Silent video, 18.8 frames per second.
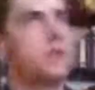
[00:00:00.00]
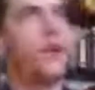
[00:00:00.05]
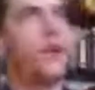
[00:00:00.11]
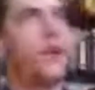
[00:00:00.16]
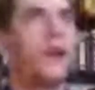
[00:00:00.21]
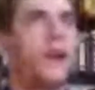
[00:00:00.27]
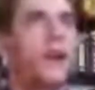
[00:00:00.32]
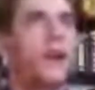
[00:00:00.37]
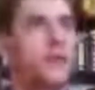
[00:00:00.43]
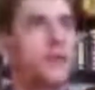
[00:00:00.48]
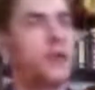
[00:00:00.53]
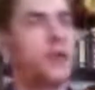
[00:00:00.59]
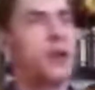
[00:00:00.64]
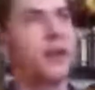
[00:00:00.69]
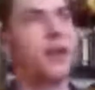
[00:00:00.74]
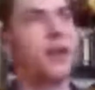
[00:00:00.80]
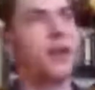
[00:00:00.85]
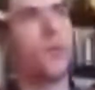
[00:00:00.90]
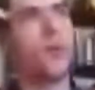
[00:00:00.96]
fighting the
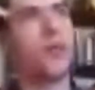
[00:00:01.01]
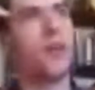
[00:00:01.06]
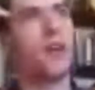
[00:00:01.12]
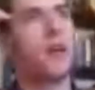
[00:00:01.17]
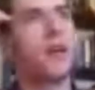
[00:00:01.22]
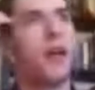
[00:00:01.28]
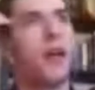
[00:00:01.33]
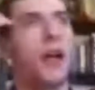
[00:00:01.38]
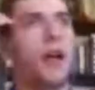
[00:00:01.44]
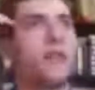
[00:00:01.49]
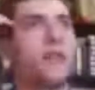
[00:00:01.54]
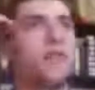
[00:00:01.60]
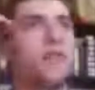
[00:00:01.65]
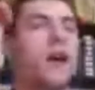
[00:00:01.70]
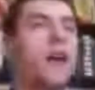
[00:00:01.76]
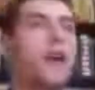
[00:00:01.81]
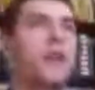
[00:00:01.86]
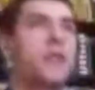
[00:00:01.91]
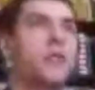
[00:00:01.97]
dragons within and
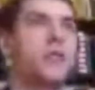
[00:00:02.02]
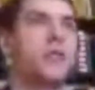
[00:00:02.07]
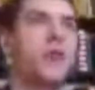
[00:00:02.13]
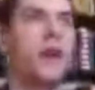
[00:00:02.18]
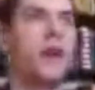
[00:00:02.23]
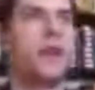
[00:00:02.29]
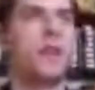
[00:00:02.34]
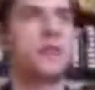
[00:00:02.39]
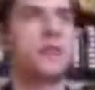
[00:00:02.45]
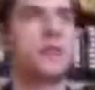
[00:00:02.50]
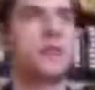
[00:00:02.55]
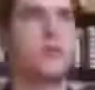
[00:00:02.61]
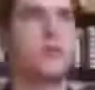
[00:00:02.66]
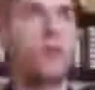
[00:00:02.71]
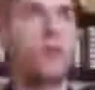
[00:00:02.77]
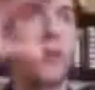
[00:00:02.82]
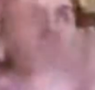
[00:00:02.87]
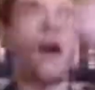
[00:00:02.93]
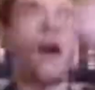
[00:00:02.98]
fighting the dragons
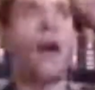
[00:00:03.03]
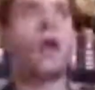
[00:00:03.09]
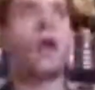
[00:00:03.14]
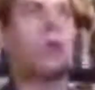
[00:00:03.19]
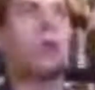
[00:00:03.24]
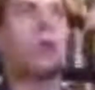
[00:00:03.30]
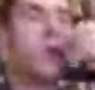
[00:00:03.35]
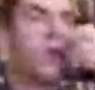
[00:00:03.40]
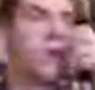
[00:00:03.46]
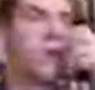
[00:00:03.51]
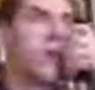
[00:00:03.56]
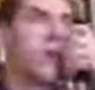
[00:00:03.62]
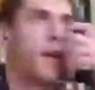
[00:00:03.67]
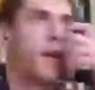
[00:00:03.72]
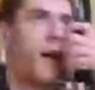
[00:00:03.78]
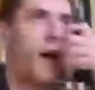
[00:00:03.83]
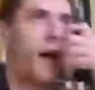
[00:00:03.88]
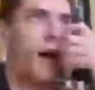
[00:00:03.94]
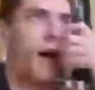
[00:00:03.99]
without.
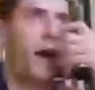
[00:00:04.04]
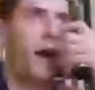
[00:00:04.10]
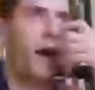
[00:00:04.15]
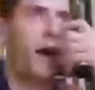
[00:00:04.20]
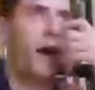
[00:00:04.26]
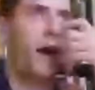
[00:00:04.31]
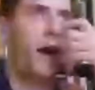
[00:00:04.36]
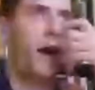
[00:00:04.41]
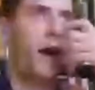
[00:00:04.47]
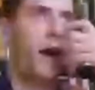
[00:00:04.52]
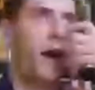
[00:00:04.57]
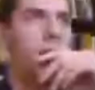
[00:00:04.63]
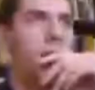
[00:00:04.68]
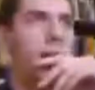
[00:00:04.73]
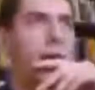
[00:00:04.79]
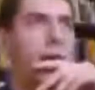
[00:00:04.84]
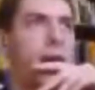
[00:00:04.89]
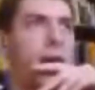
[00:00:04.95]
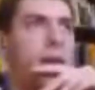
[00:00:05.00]

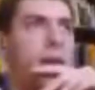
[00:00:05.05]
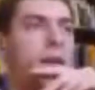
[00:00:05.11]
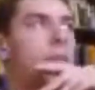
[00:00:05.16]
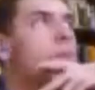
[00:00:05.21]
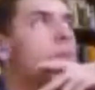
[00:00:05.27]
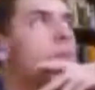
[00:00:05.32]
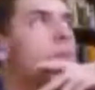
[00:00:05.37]
And